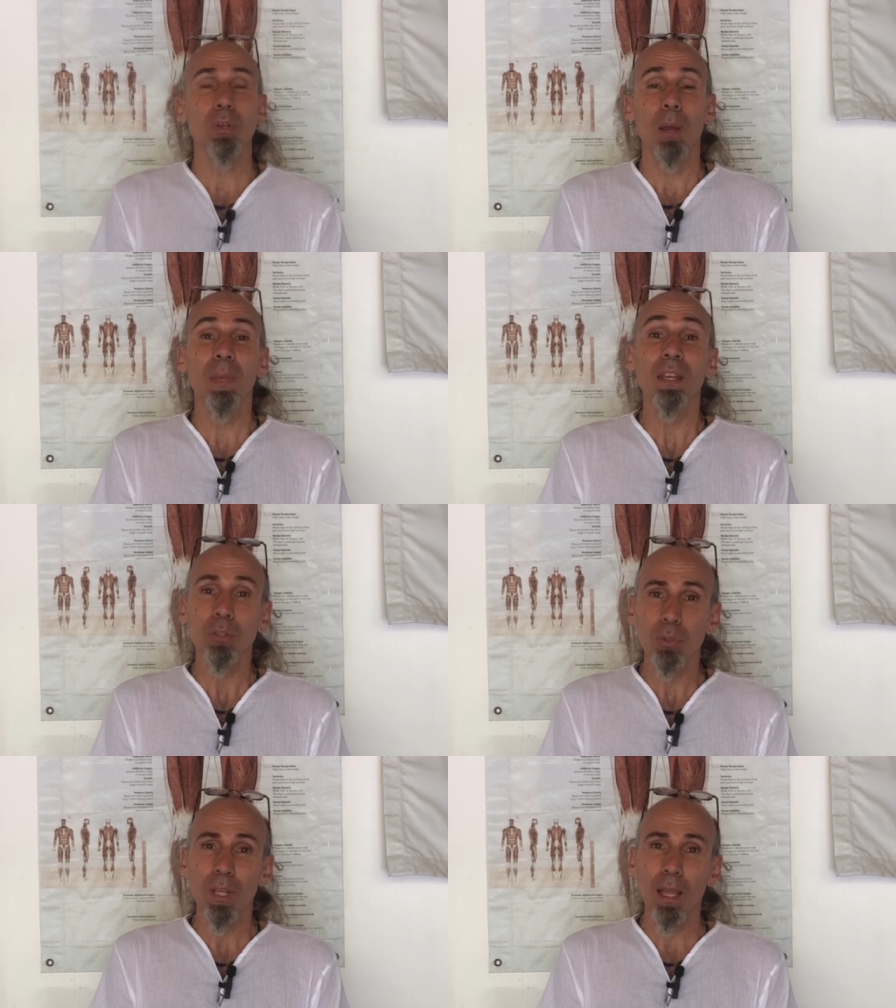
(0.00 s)
So I'm
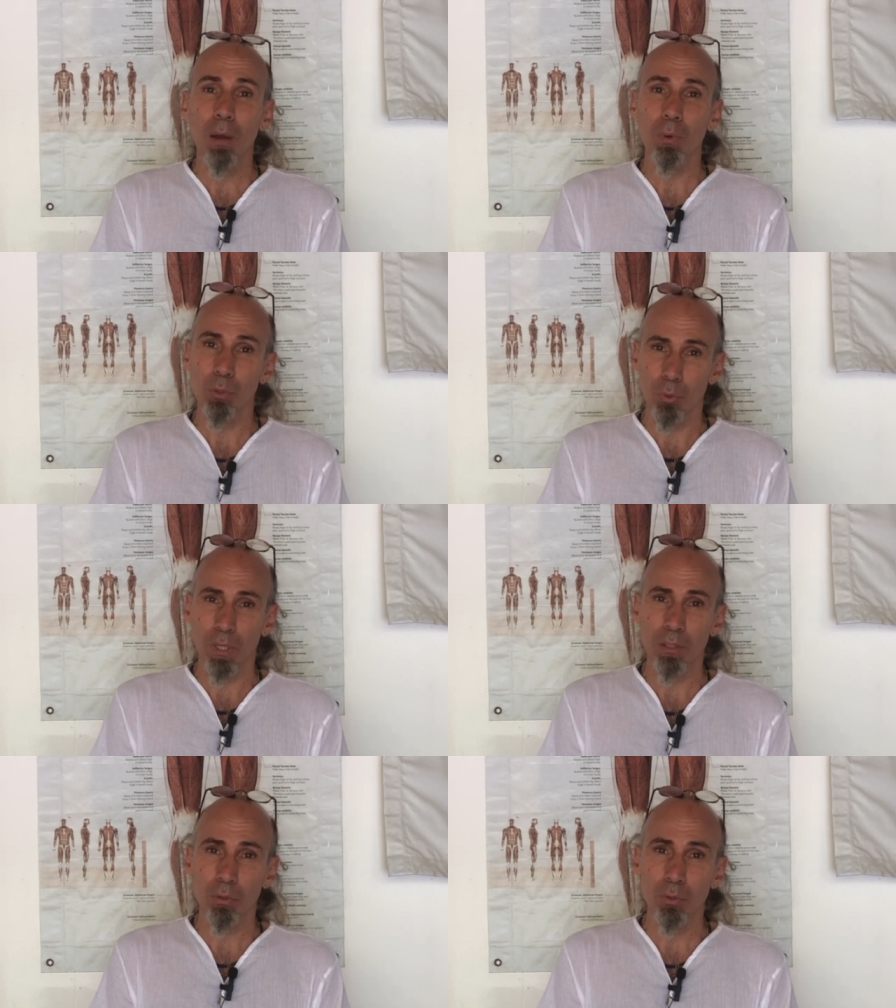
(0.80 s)
here today. I want to
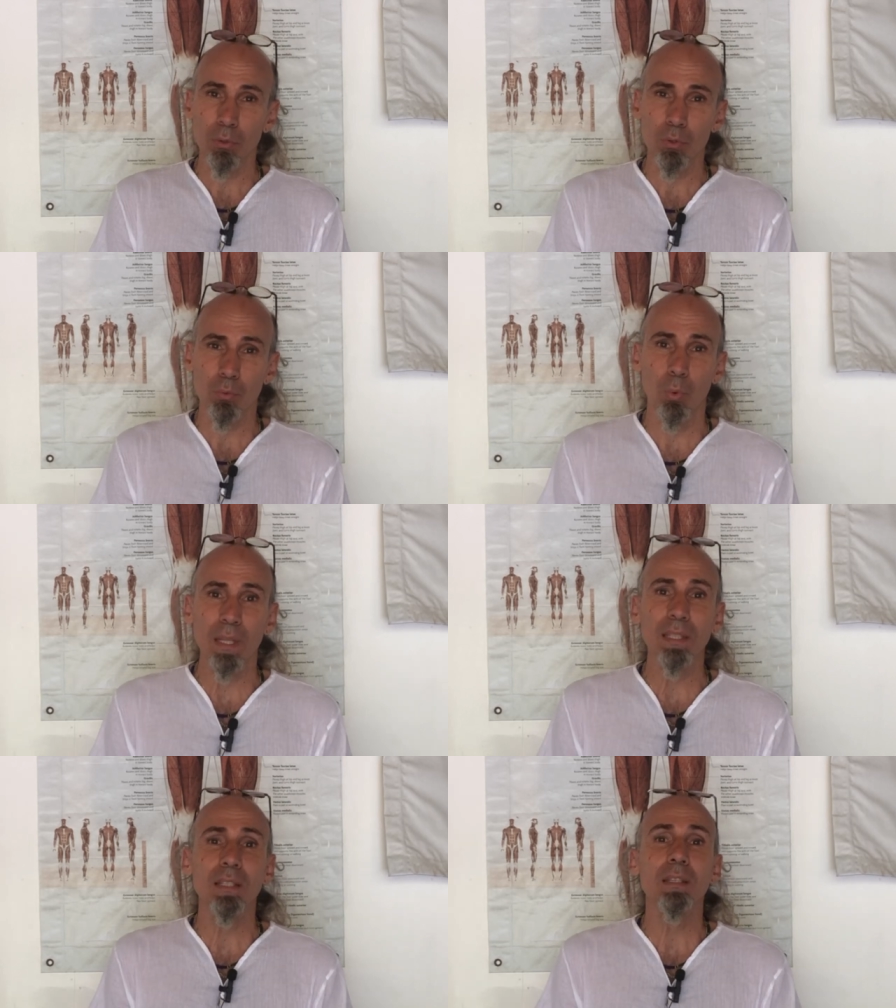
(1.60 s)
introduce
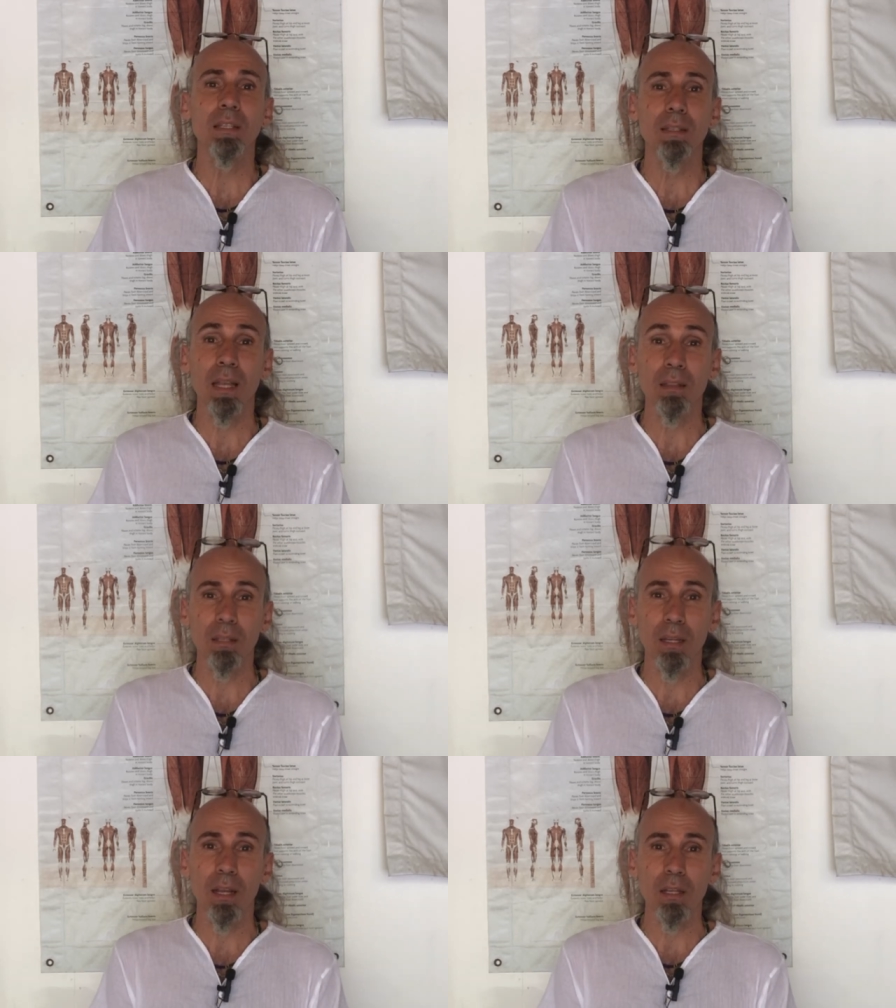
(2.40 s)
what is this
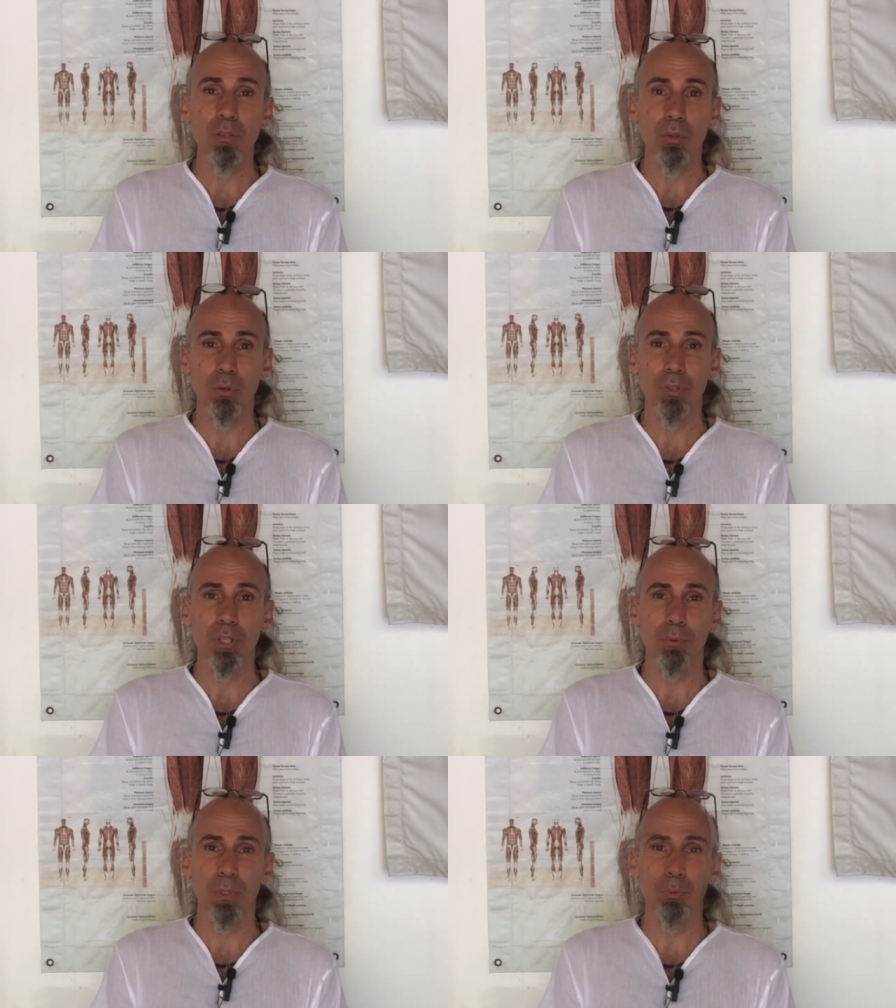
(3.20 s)
tantric
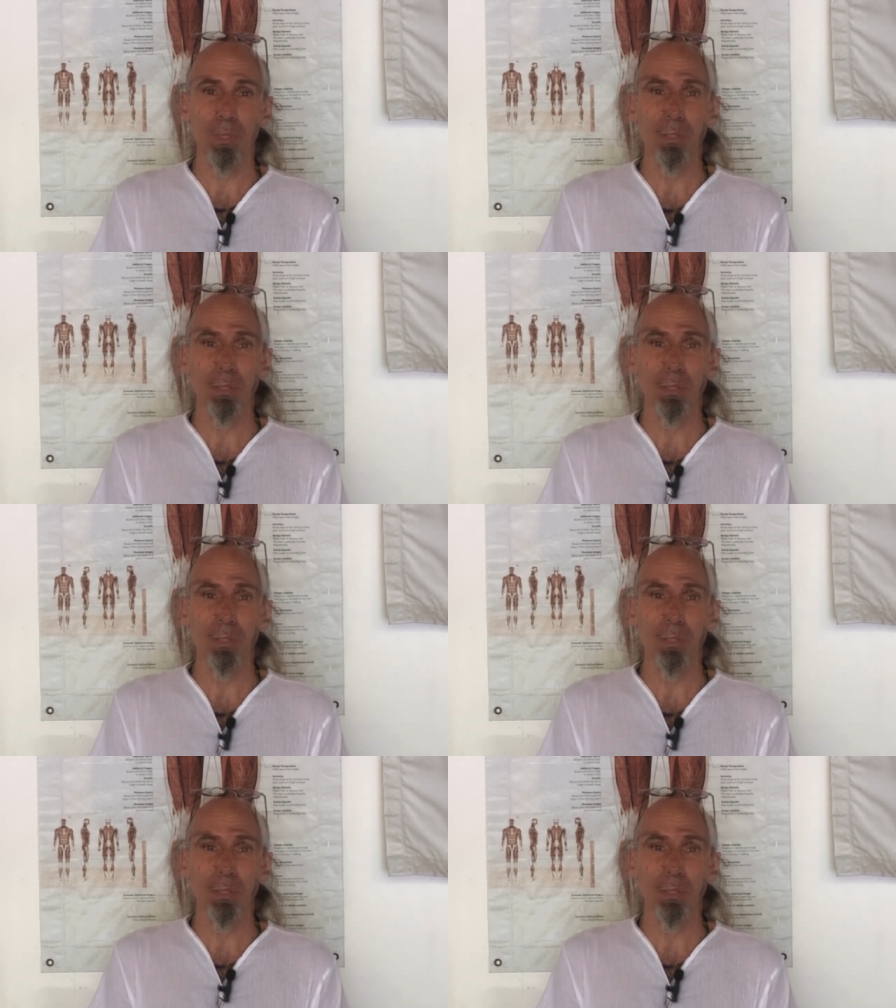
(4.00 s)
astrology retreat.